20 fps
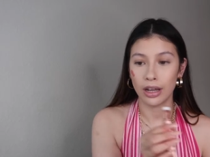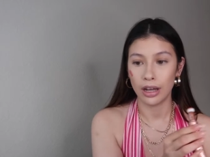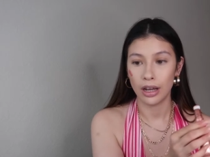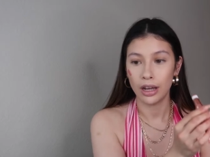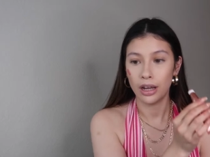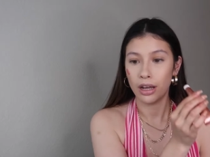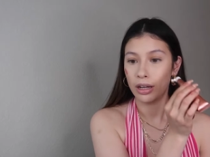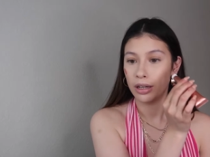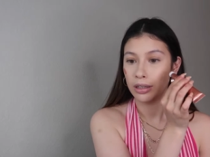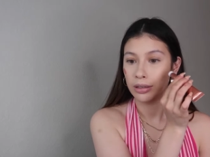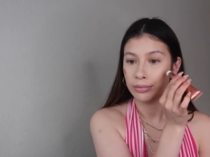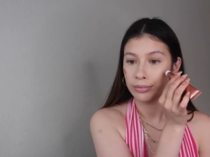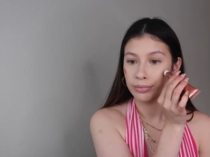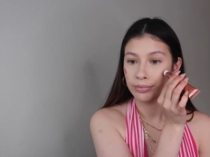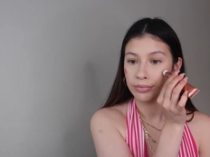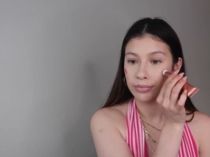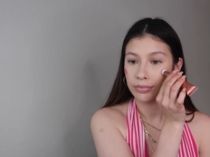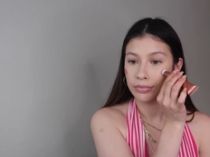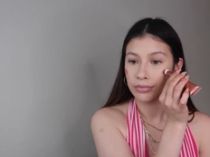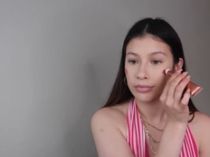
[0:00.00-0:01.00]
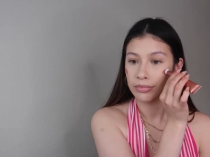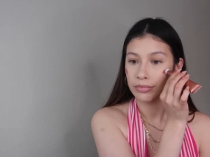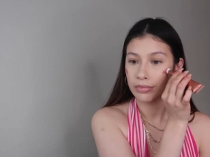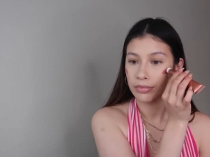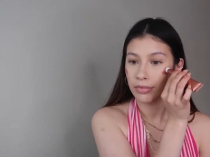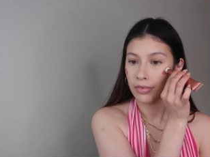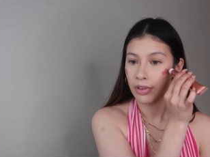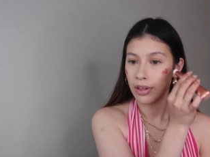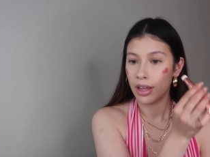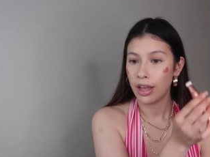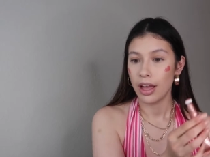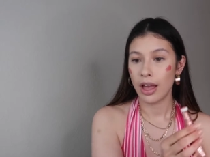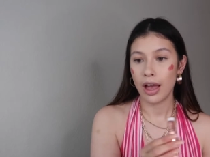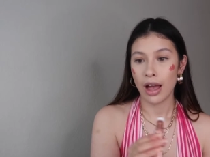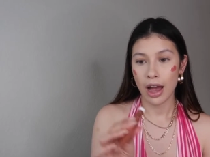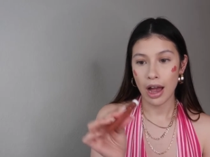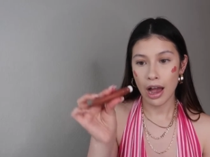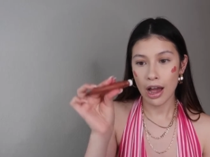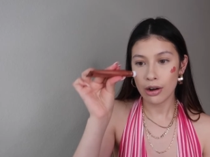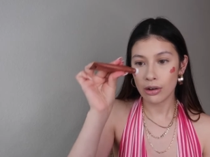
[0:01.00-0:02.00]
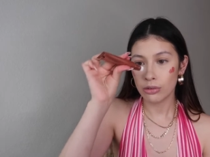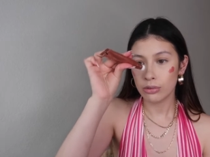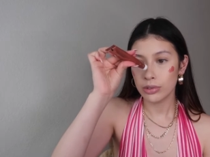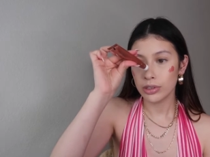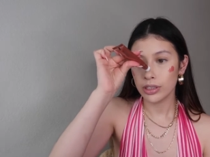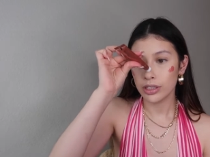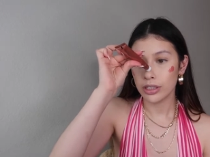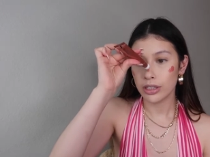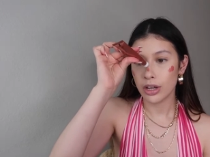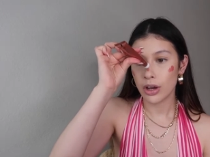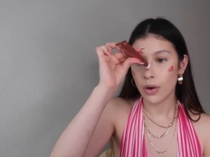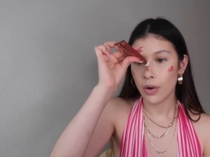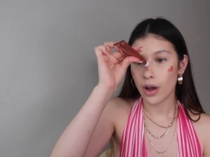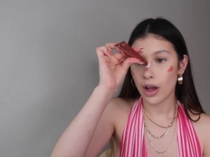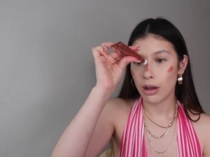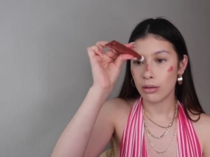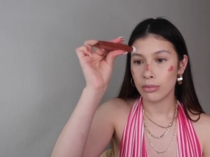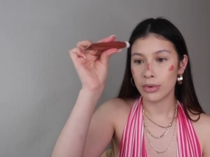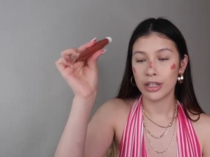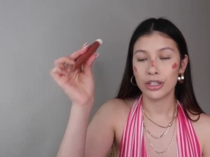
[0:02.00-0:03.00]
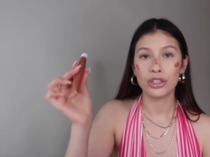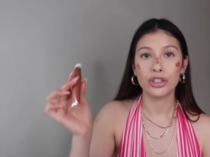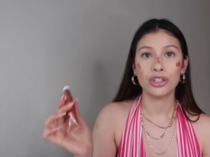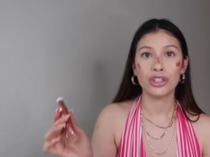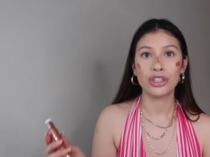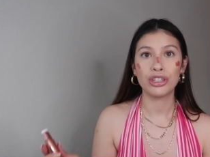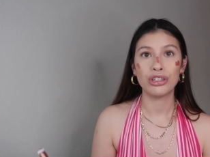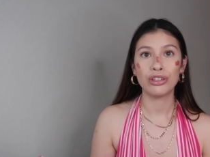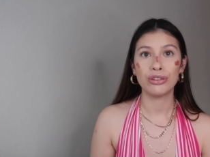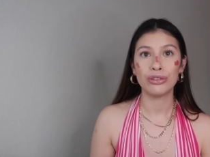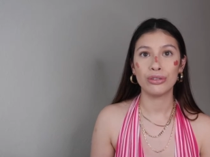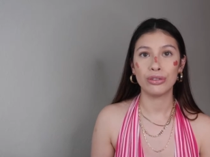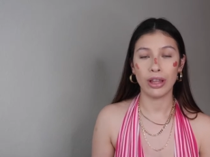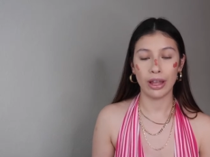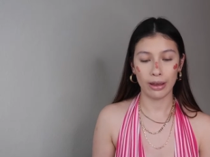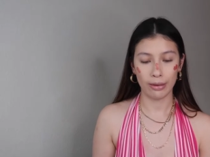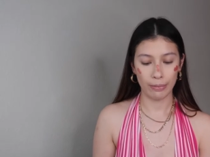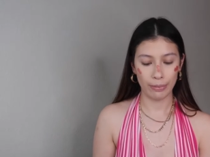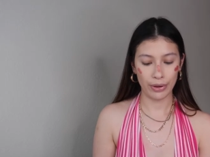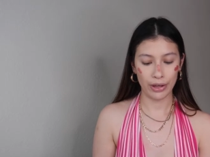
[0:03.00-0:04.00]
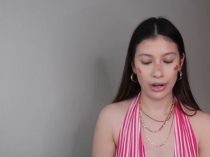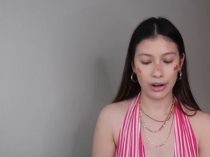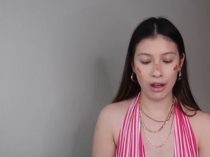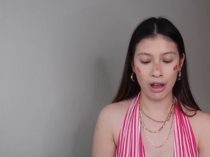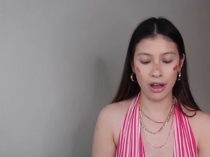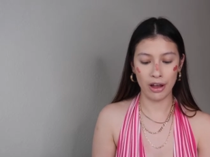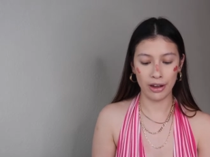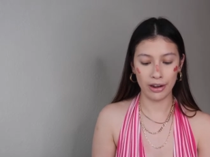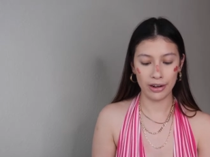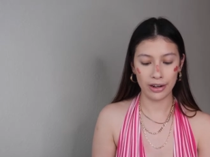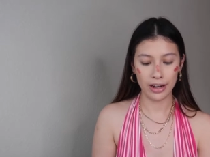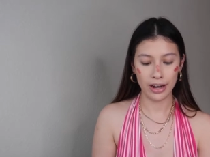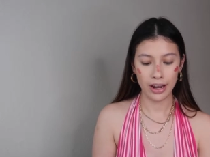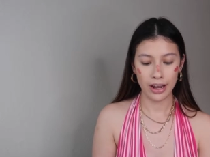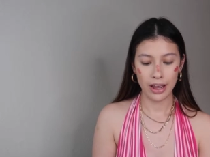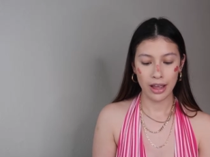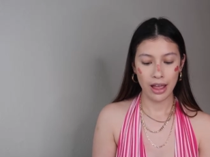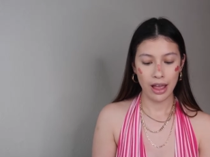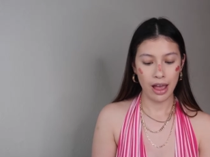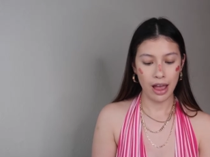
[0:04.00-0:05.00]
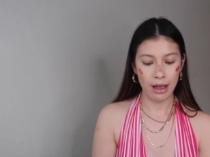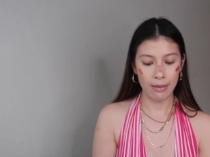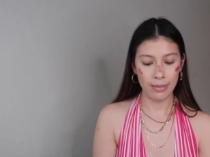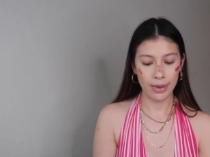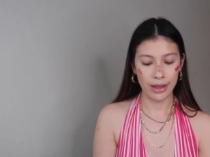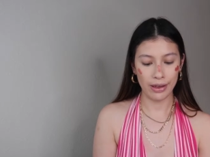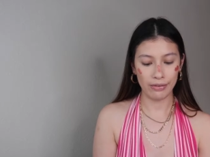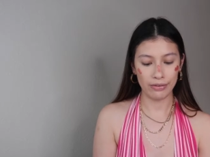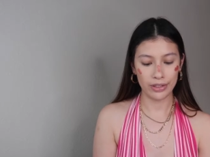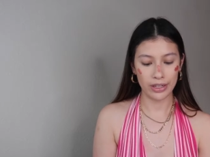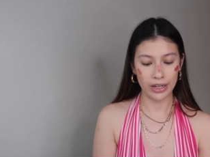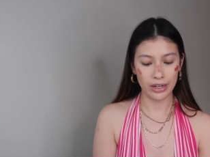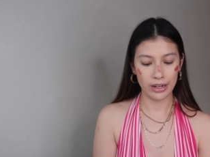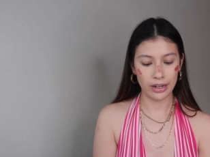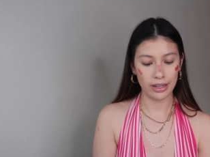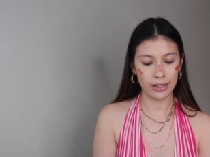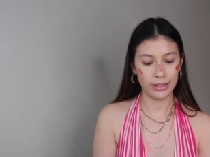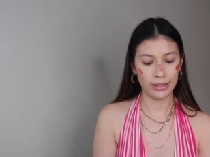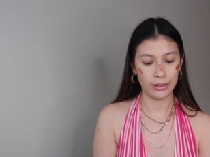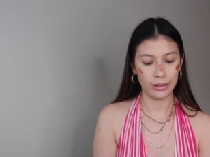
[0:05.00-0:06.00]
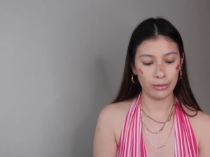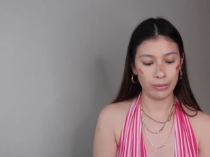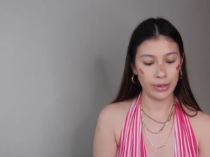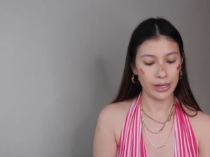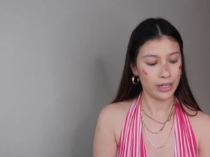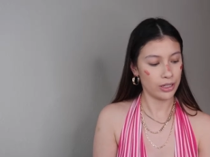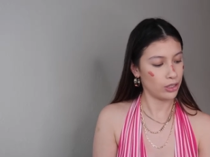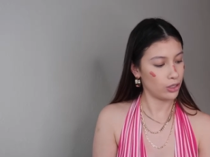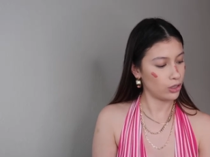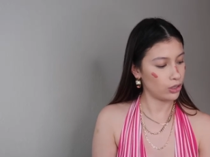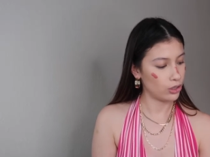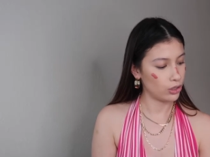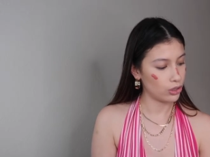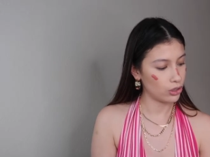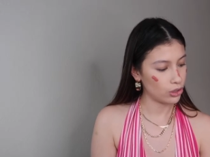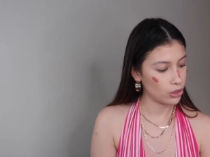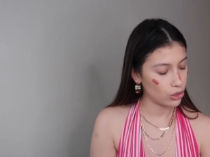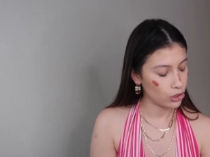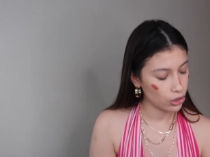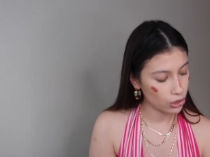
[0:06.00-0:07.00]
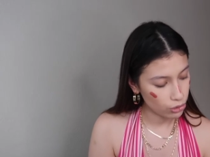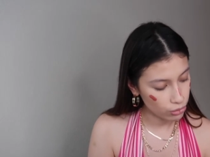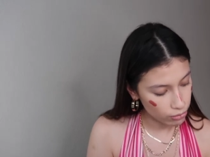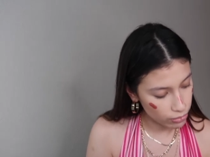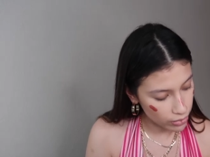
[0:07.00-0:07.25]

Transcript: I don't really know how much to like put on. I may have done a little bit too